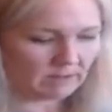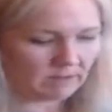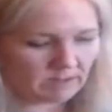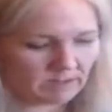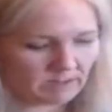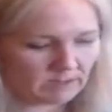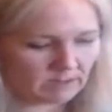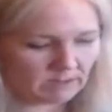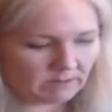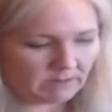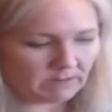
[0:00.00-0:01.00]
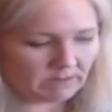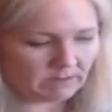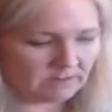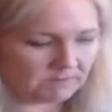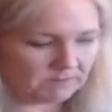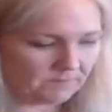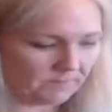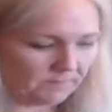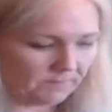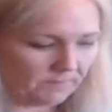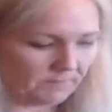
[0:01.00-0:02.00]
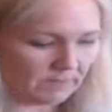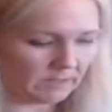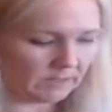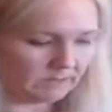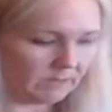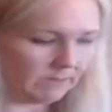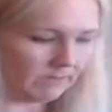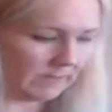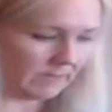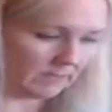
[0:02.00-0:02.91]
and comes off like that